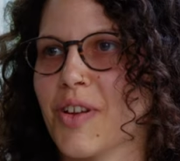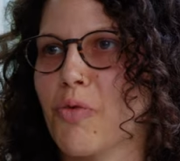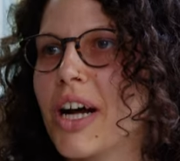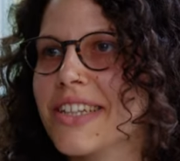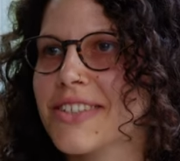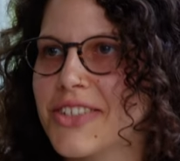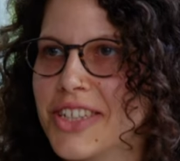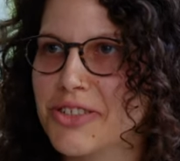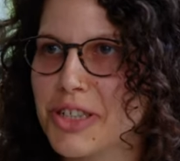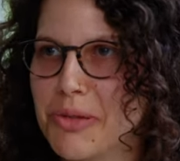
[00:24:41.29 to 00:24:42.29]
Well, the
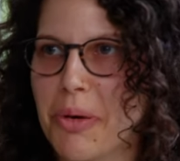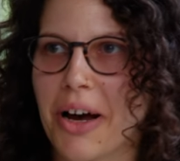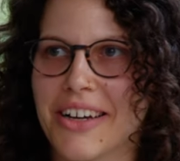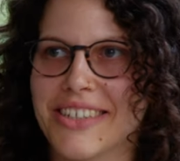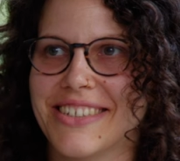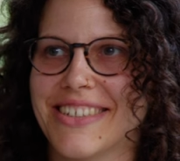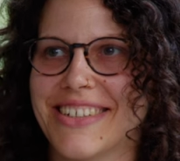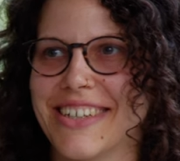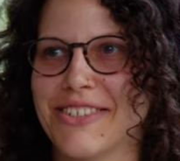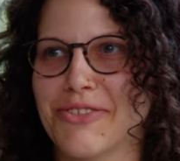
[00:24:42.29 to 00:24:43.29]
theory part
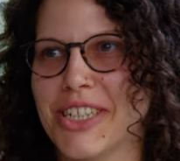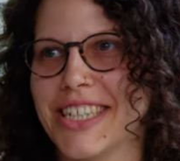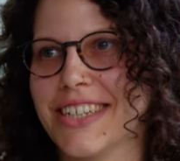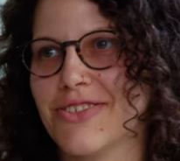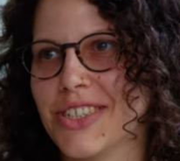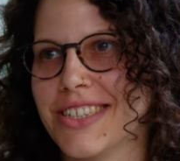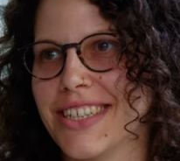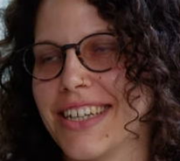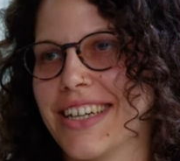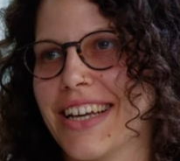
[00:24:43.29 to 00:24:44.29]
mm -hmm. is really
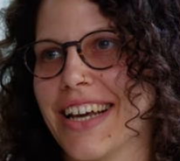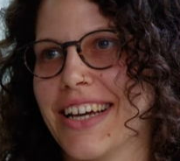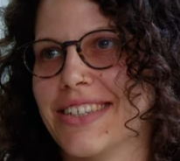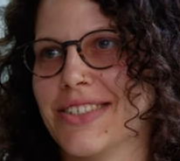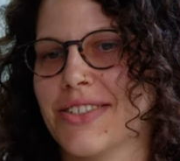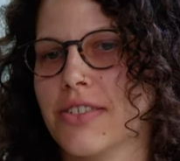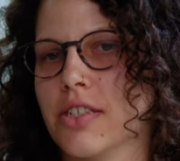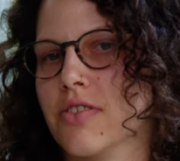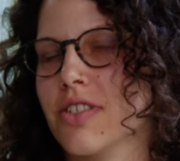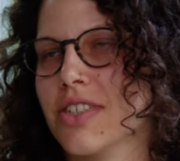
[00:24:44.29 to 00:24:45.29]
interesting, and I
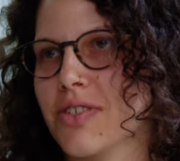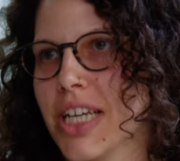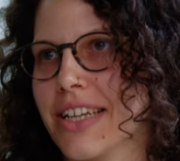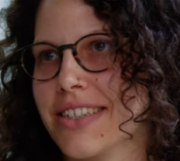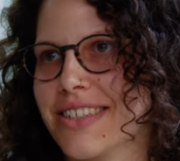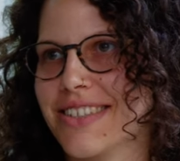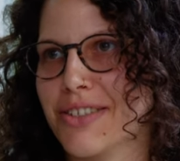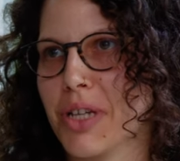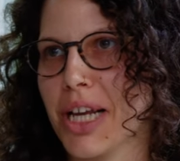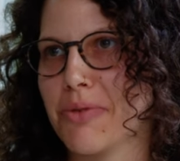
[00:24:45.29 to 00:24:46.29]
don't know yet. This
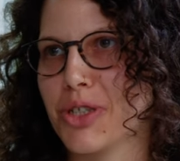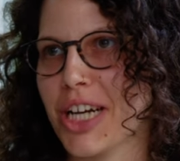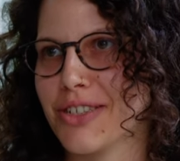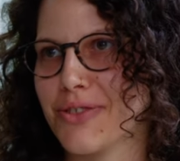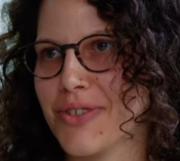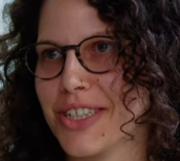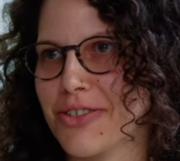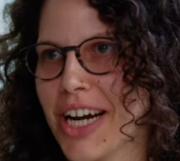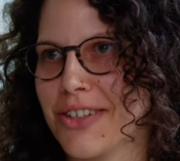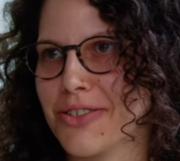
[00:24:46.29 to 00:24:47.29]
is what mm -hmm. I'm mm-hmm. trying to
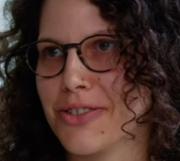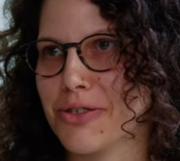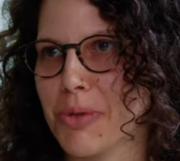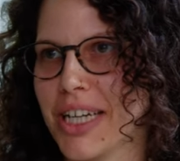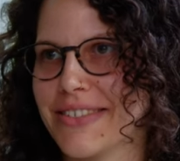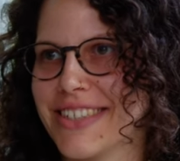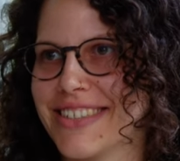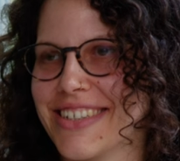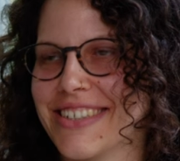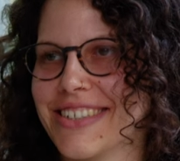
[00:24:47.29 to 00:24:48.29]
figure out through my
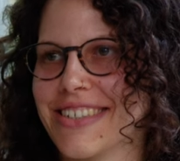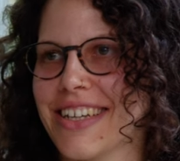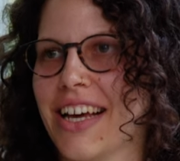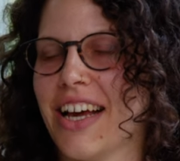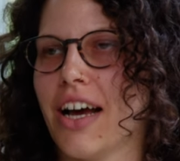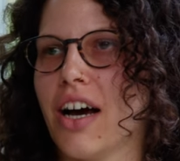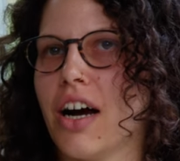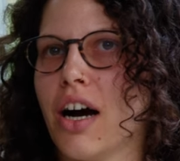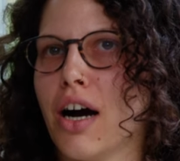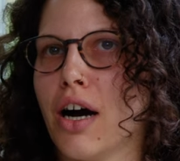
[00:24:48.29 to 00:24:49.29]
thesis. Mm -hmm.
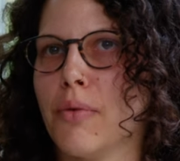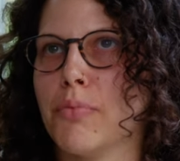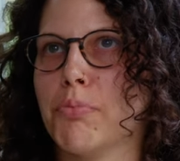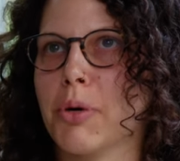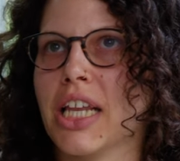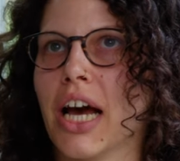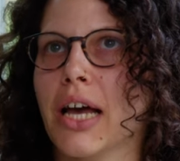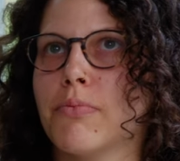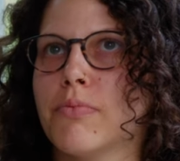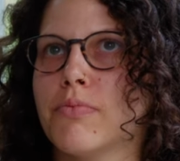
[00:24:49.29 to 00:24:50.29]
um, but
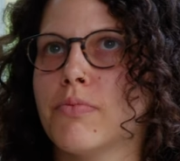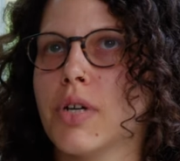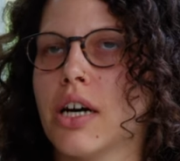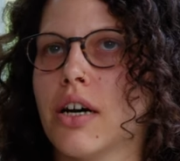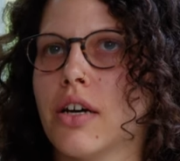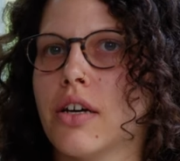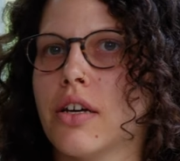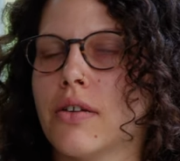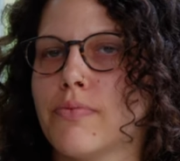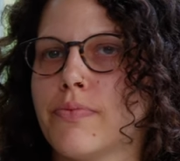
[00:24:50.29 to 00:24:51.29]
I'm.
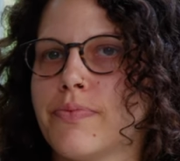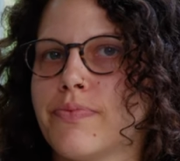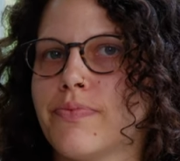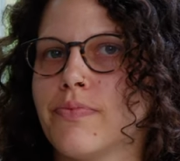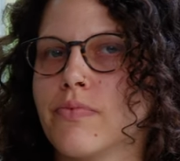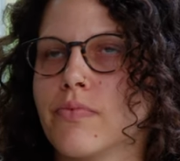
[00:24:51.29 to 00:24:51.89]
Um,